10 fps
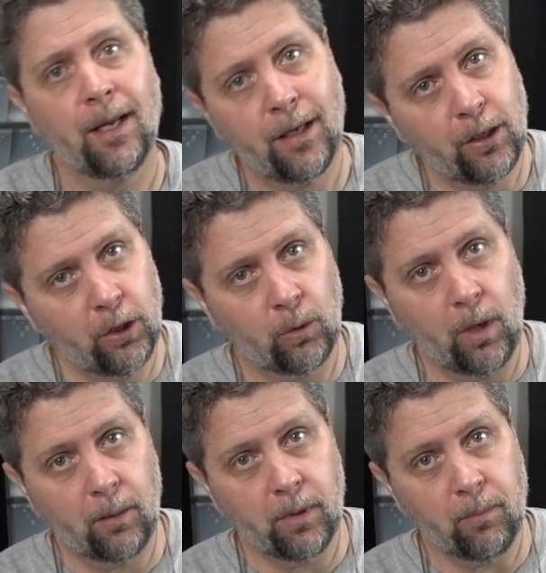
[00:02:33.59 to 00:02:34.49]
You don't want
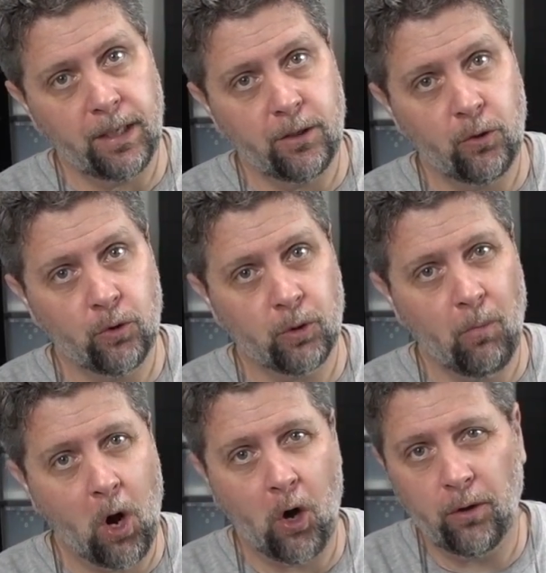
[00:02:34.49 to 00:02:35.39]
them to be too
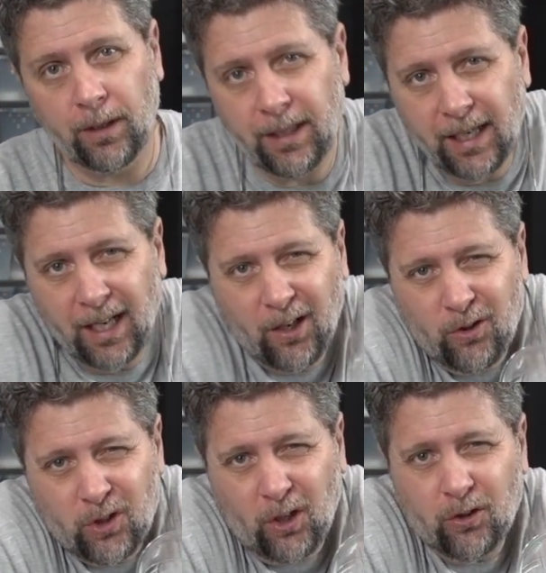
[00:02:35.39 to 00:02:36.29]
small that the gecko's
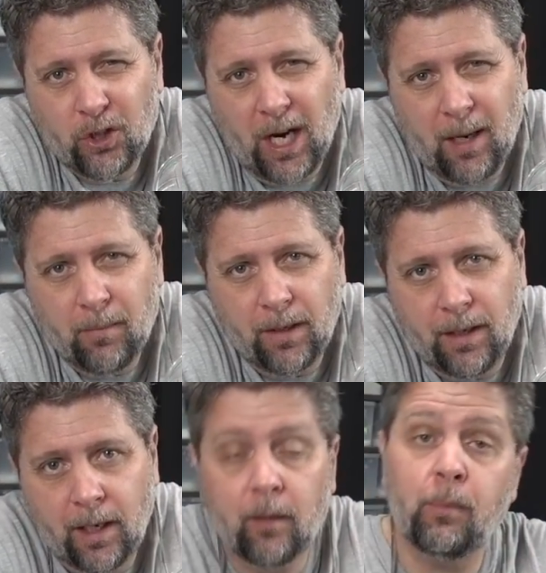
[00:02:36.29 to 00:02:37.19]
all jammed in
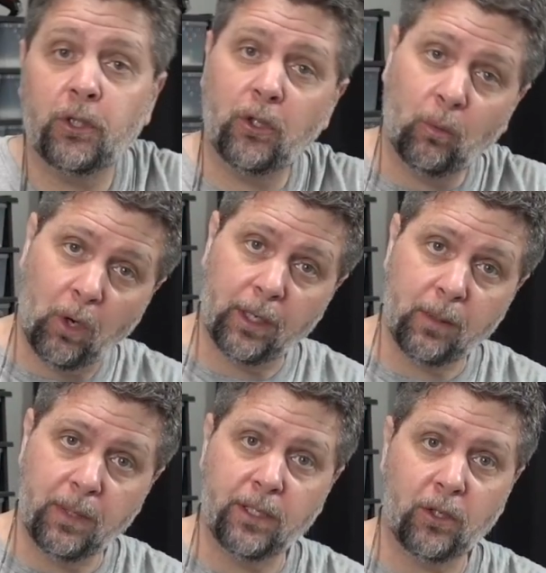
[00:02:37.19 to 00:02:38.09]
there, but you don't want it to
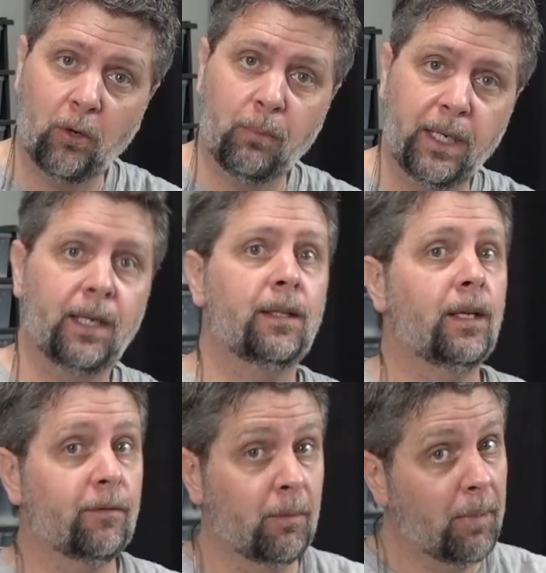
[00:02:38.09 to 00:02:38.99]
be so big that if
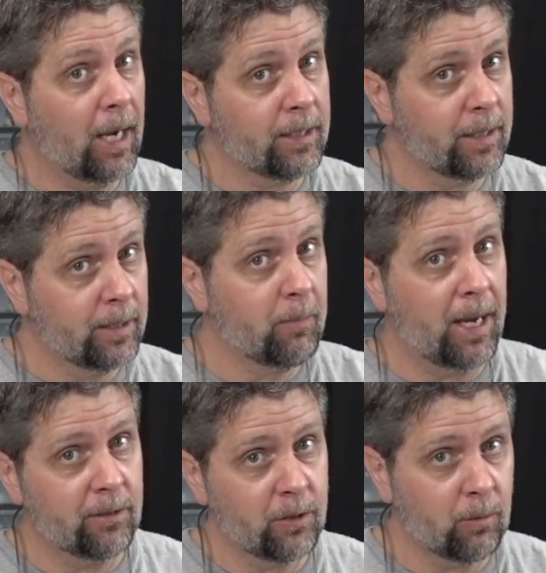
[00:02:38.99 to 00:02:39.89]
the box gets
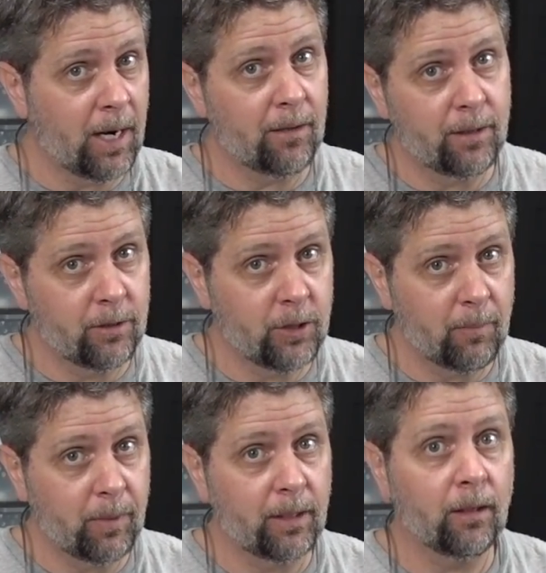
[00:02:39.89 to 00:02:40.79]
bounced around in
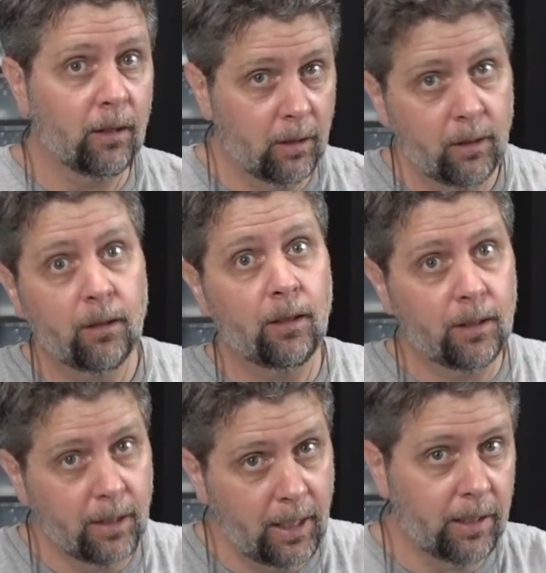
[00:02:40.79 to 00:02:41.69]
shipping, that the
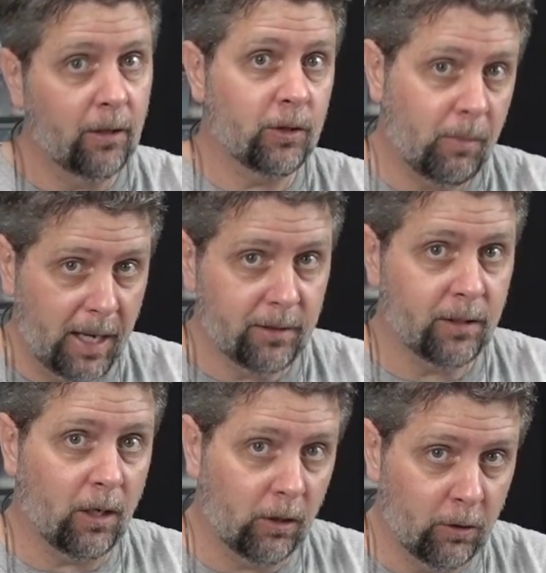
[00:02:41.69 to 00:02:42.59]
gecko's bouncing
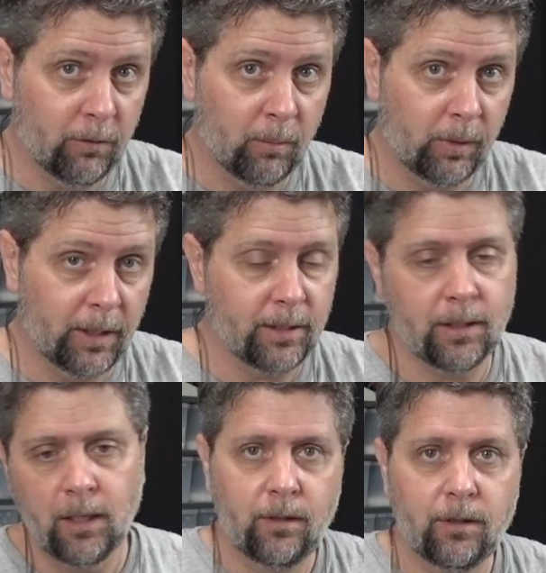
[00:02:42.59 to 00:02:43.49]
all over the place.
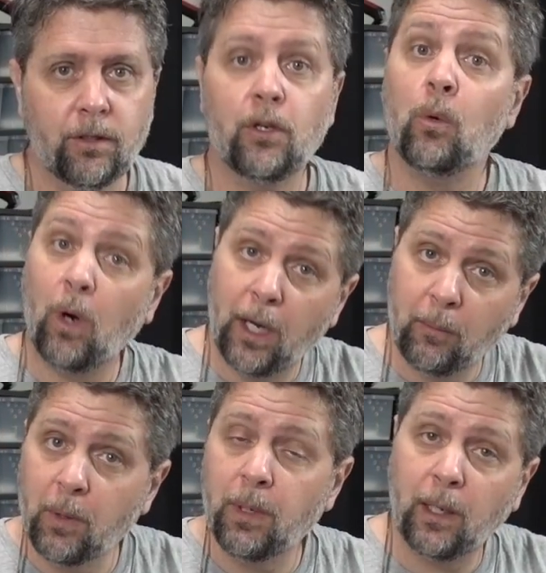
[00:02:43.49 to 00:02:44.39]
So you want them
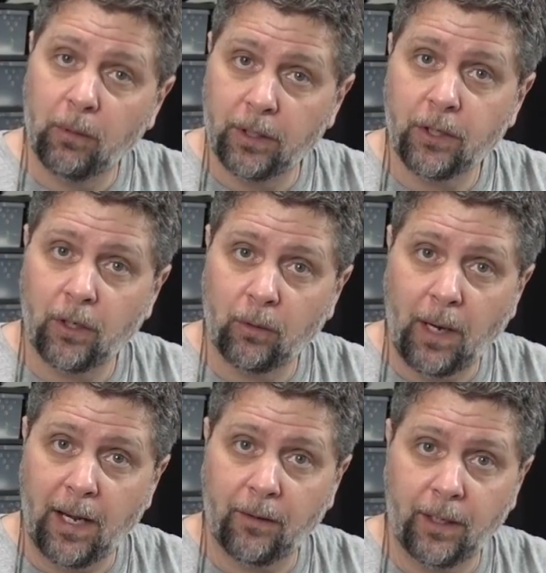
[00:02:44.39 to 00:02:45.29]
to be able to turn
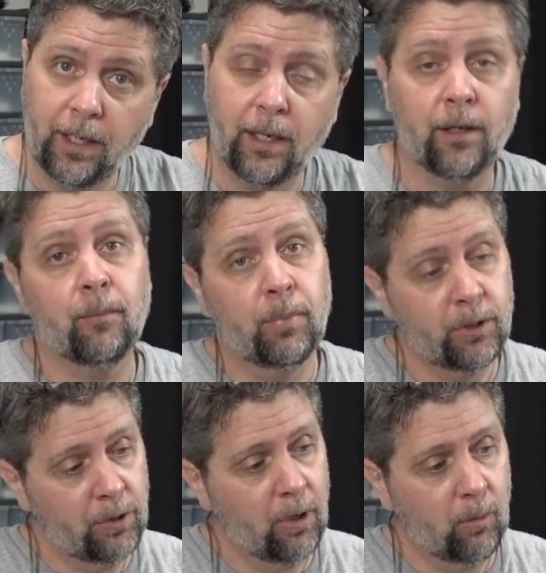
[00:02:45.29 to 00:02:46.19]
around in here, but you
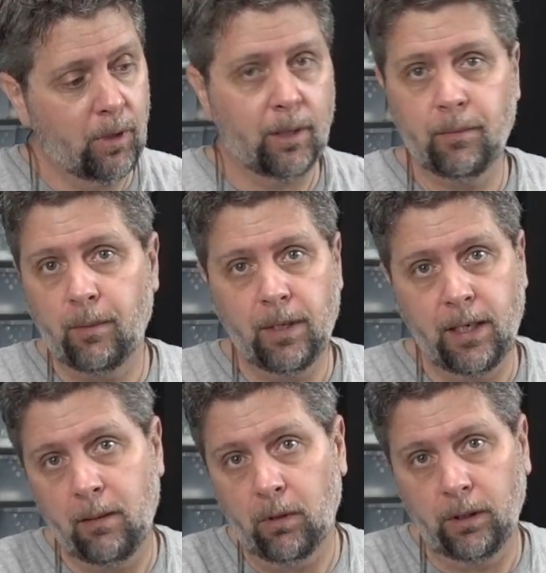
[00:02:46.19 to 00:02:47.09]
don't want them to be
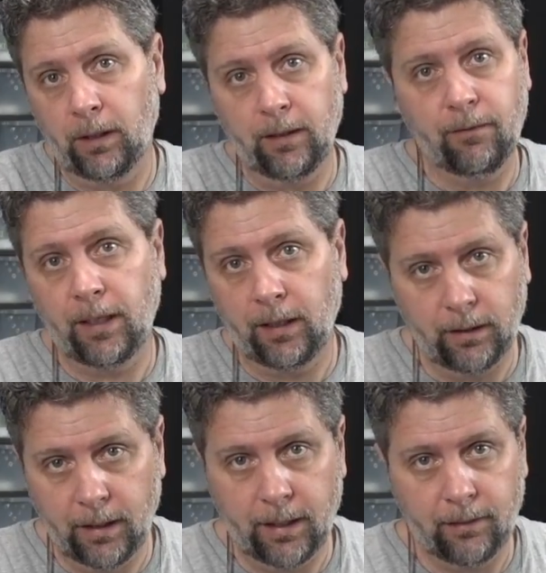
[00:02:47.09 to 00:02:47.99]
able to live in it
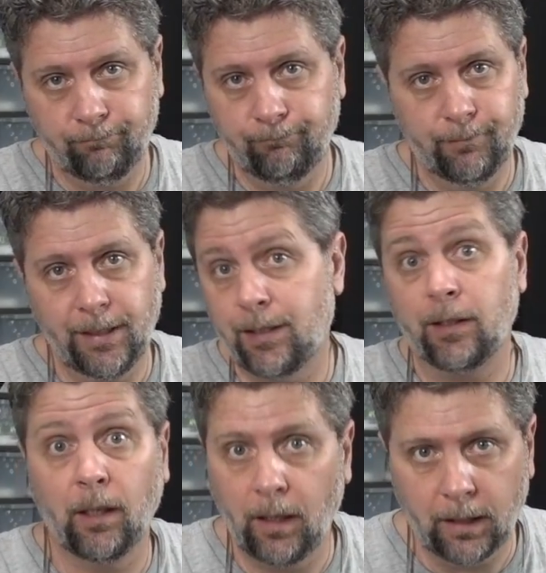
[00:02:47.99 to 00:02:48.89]
like it's a
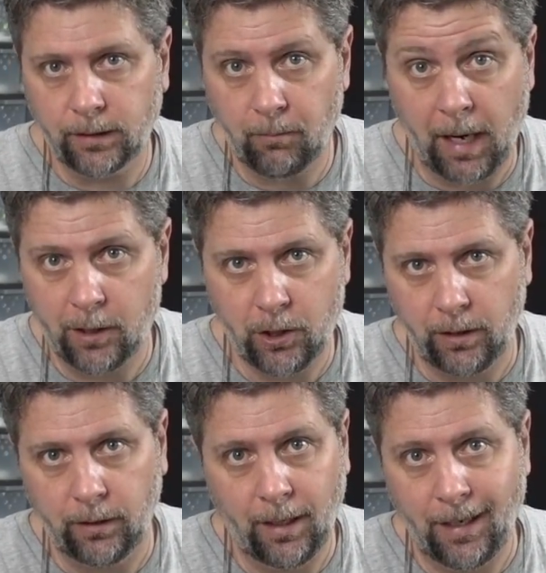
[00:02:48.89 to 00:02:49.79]
deluxe mansion
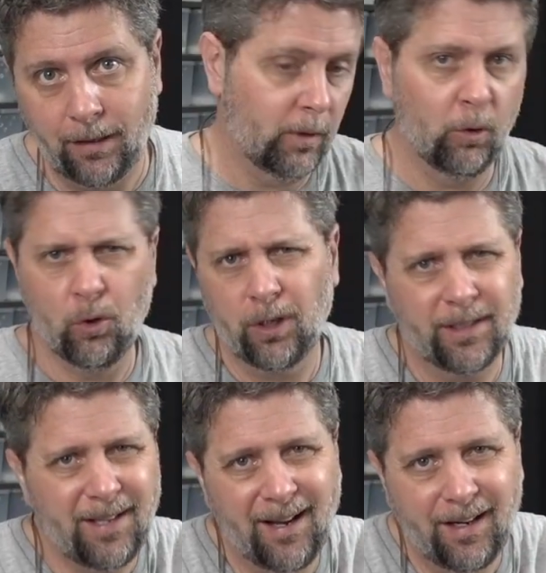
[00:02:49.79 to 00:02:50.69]
either, or a
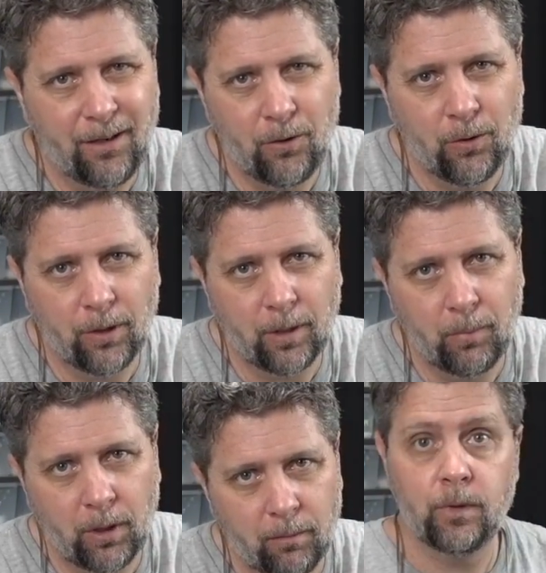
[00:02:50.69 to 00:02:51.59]
tiny New York
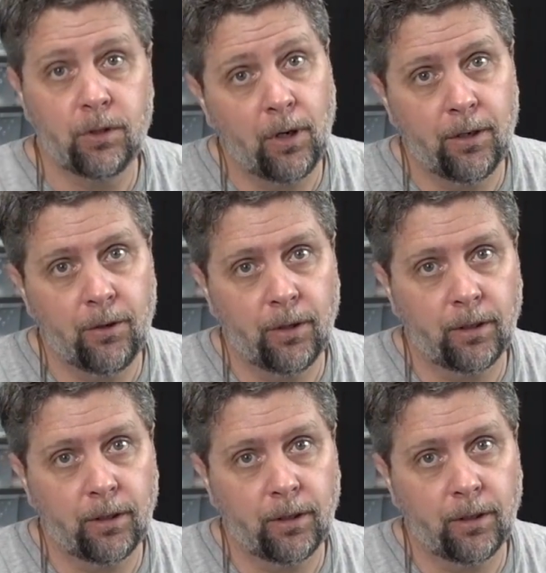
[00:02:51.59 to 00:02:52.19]
apartment. Sorry, New York.